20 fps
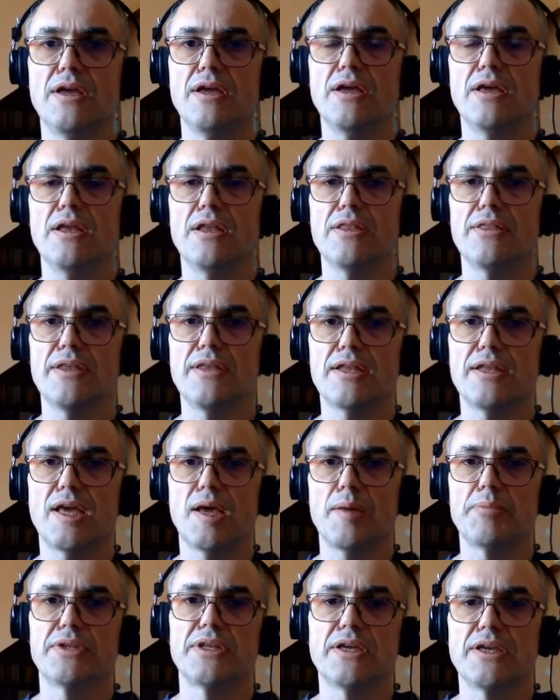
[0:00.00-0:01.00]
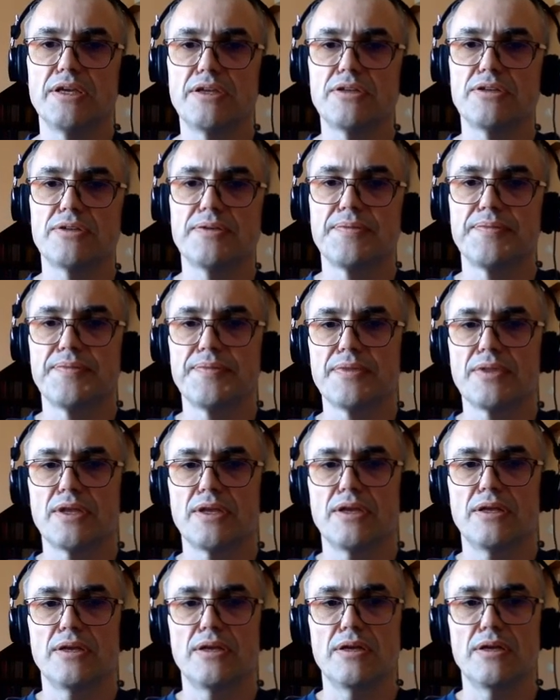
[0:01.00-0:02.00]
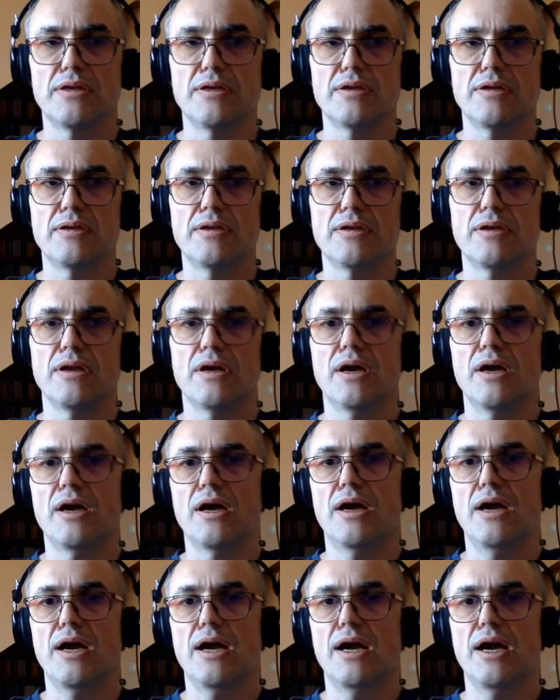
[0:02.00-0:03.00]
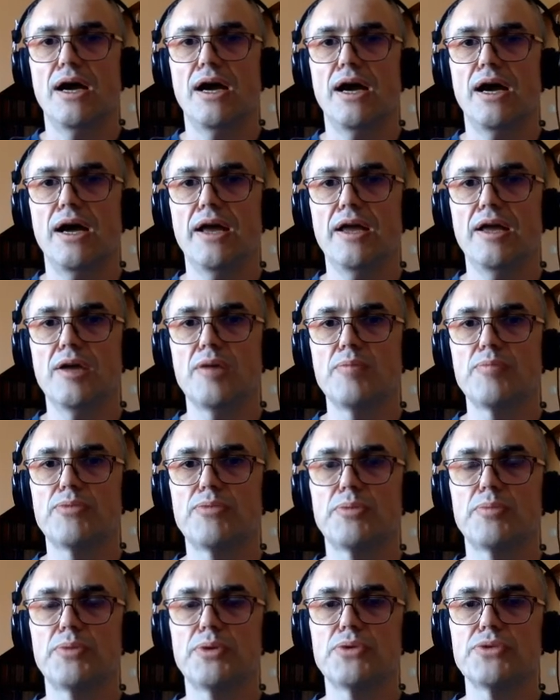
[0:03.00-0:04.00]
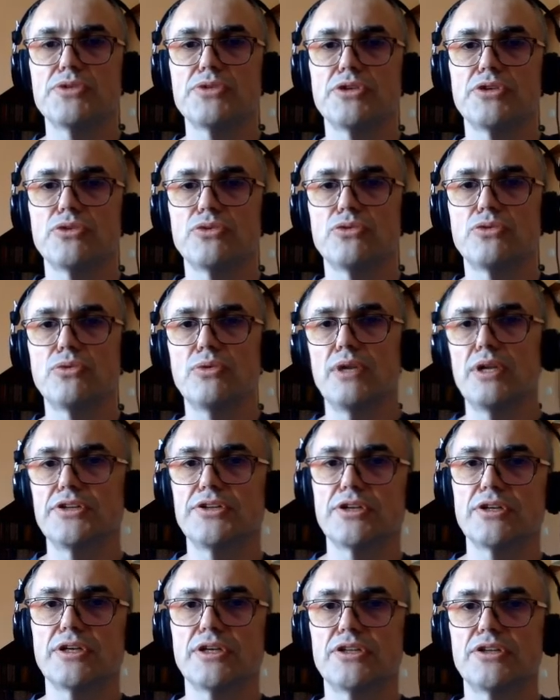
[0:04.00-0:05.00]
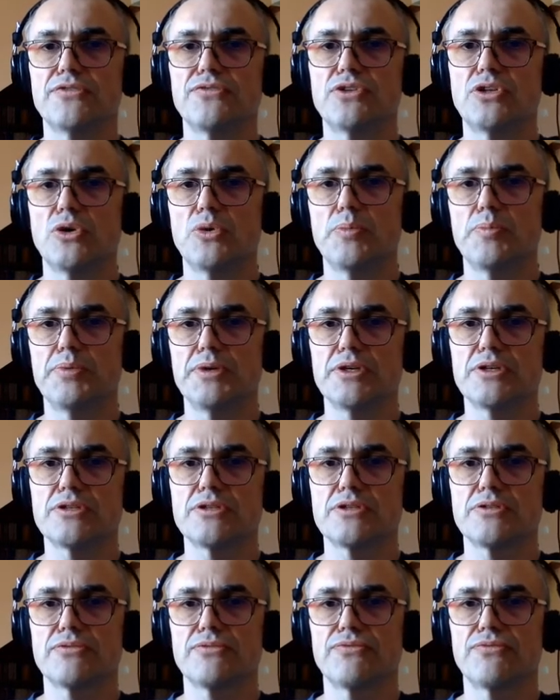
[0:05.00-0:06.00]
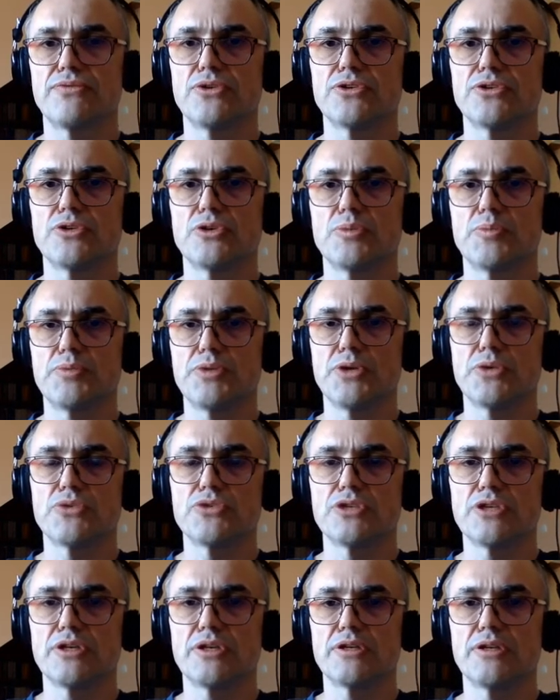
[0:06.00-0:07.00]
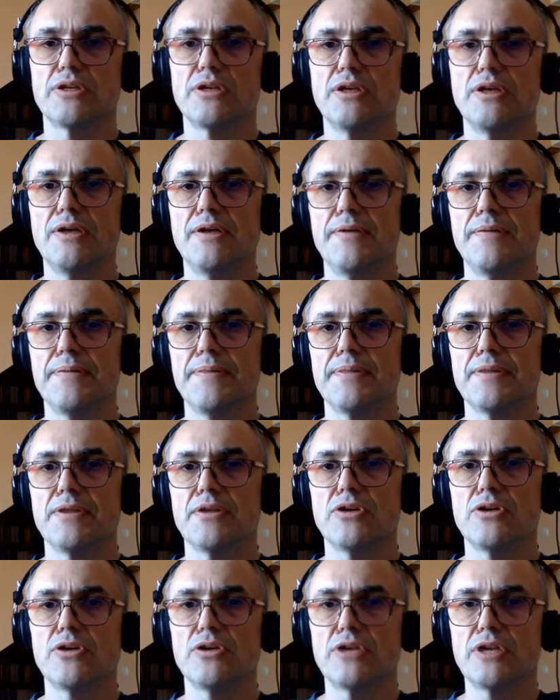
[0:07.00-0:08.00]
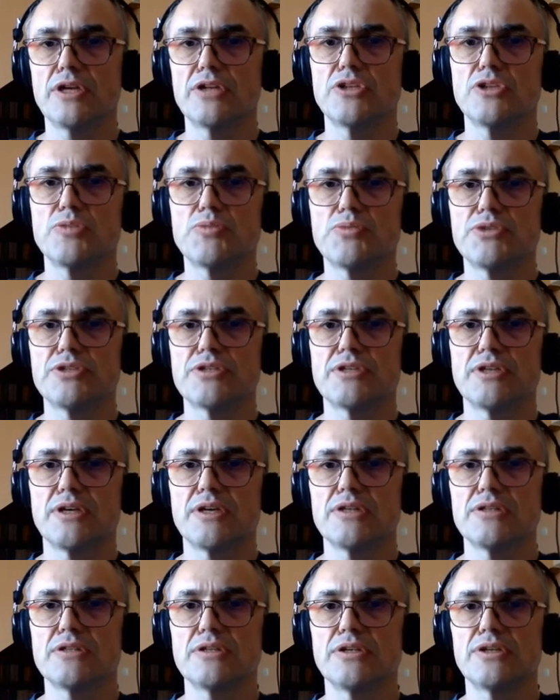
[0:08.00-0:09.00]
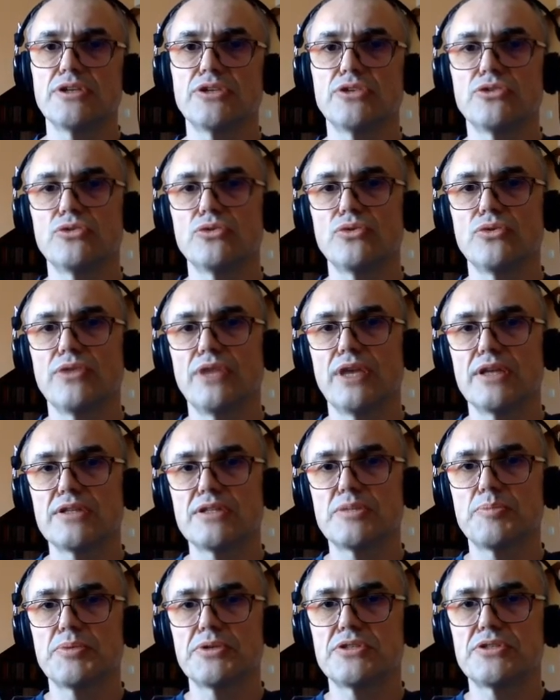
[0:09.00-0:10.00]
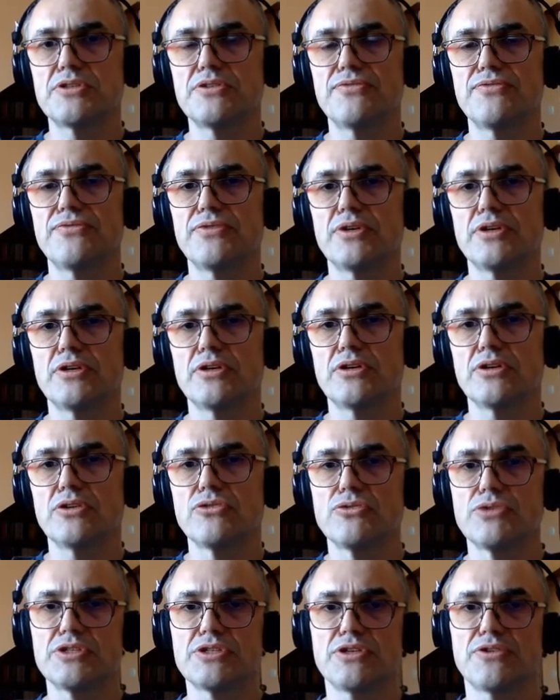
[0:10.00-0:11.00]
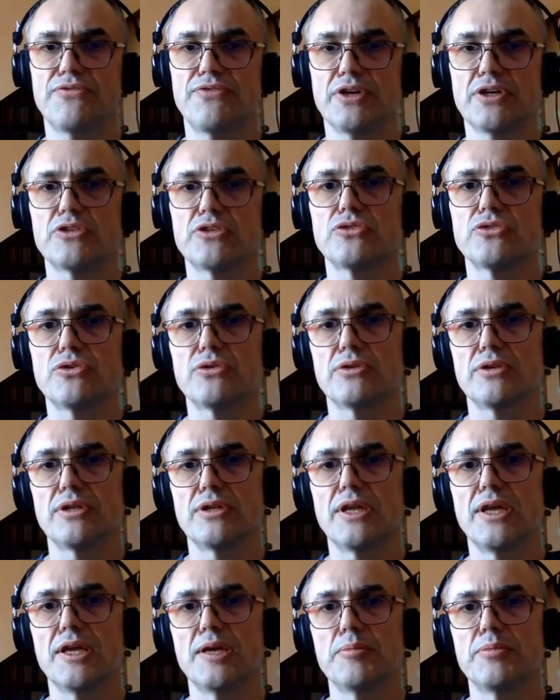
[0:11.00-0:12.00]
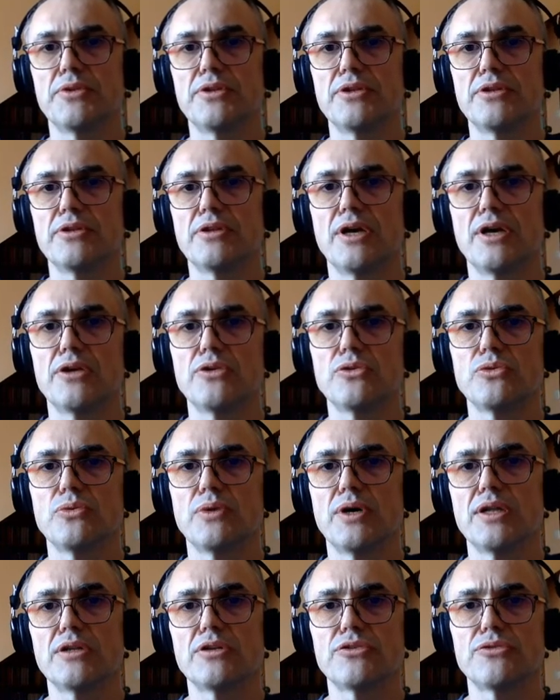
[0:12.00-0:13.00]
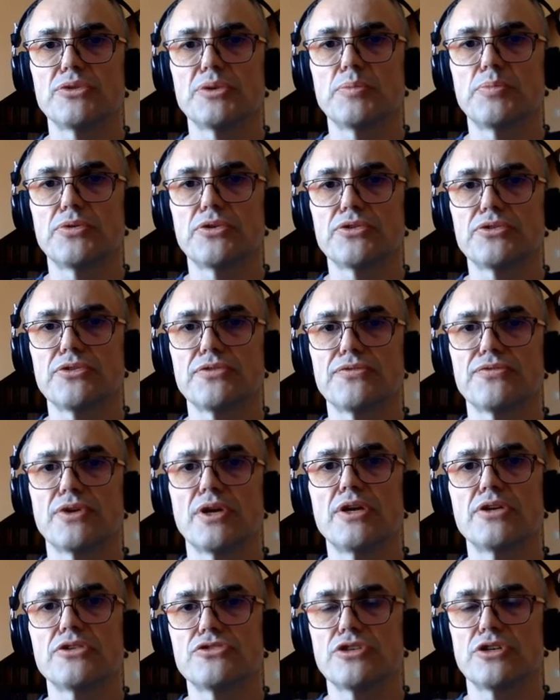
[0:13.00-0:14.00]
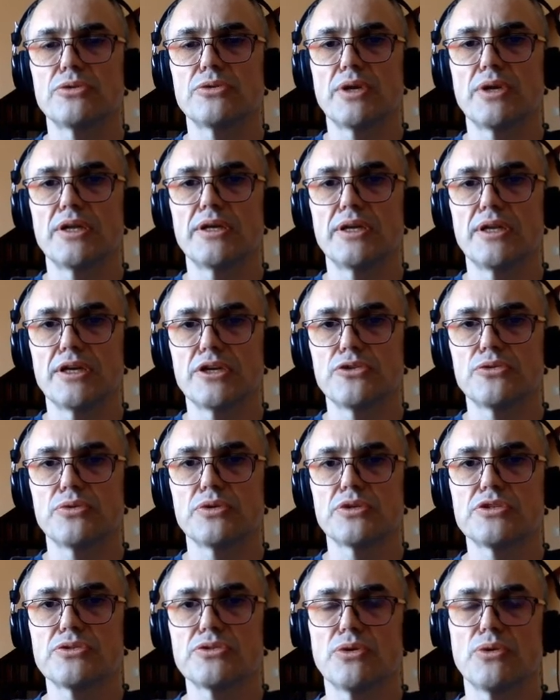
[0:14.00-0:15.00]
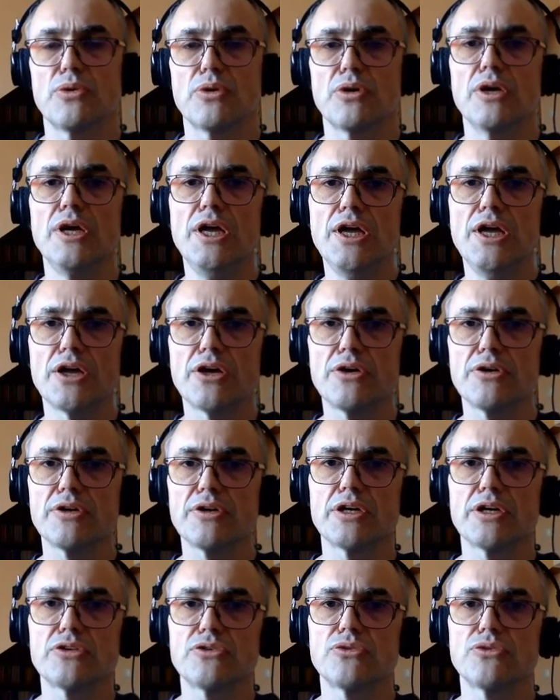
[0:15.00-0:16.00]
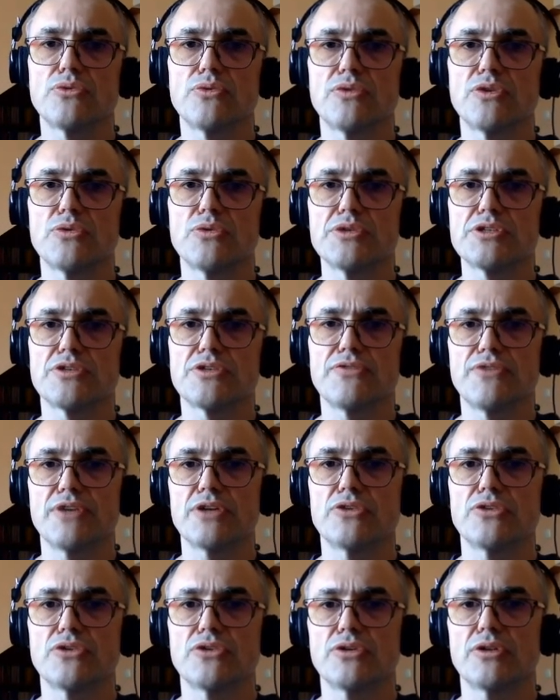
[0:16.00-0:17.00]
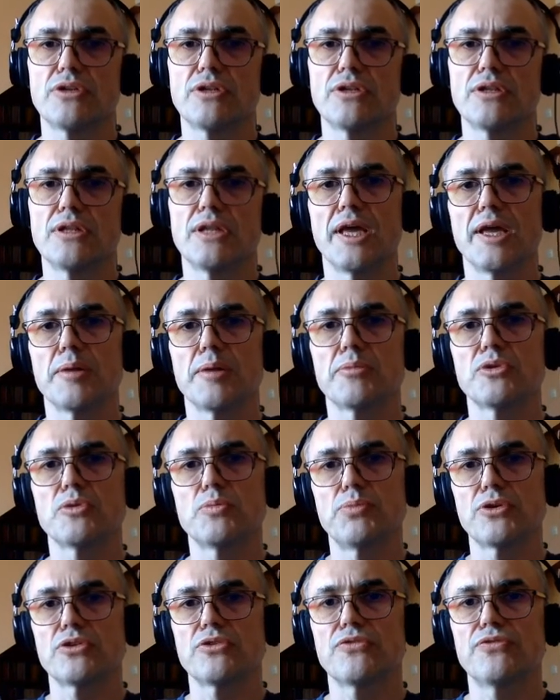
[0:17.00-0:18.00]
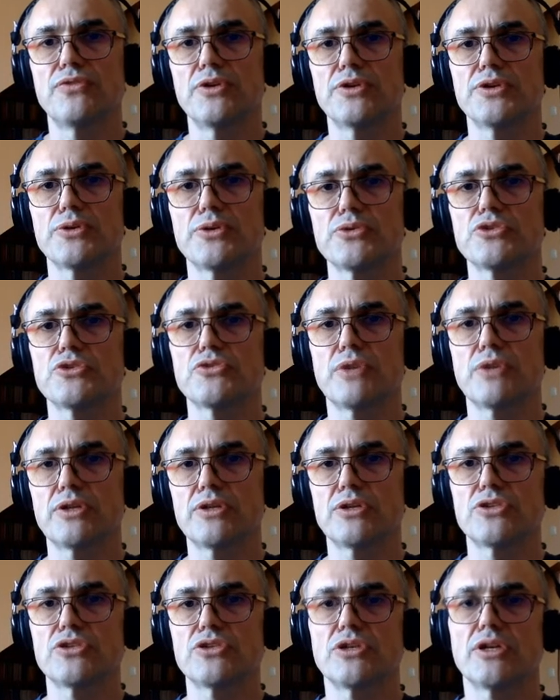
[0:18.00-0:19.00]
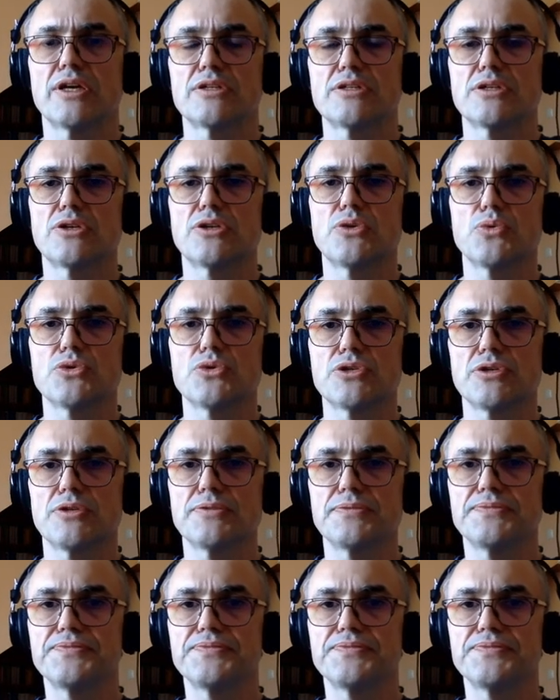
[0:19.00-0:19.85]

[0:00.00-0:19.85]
in that update, I am proposing you two alternative topics for your project connected precisely to that specific risk factor named in the annual report of General Electric. So, connected to the risk factor named portfolio strategy execution.